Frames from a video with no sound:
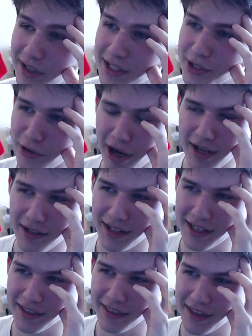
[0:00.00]
tried,
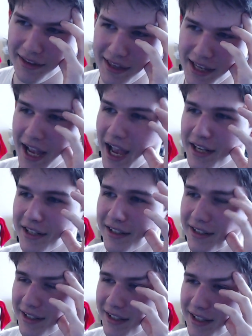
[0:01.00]
like, they kind
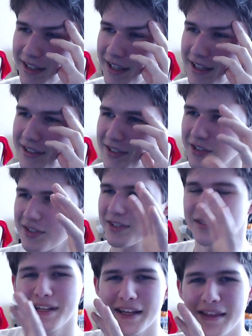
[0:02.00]
of, it's just,
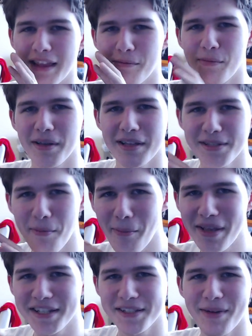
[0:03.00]
it's a
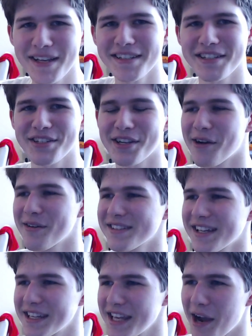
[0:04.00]
mixed message, you know? It's
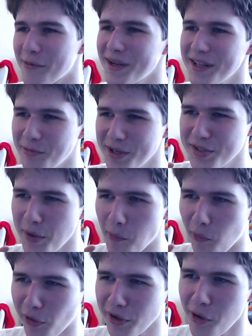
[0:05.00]
like, yeah, we
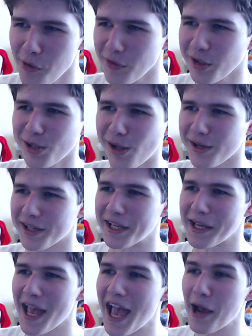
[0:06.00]
support
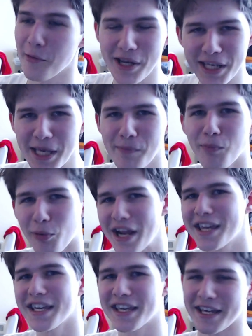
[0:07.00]
overclocking, and we keep
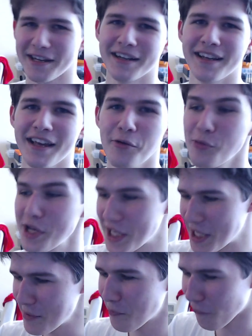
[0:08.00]
breaking it. We
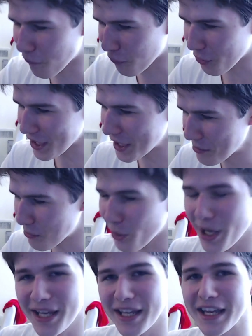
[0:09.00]
keep freaking
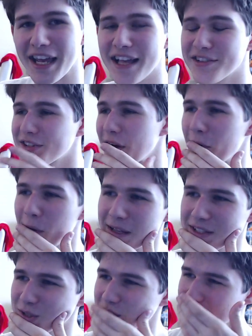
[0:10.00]
breaking it. And so it's just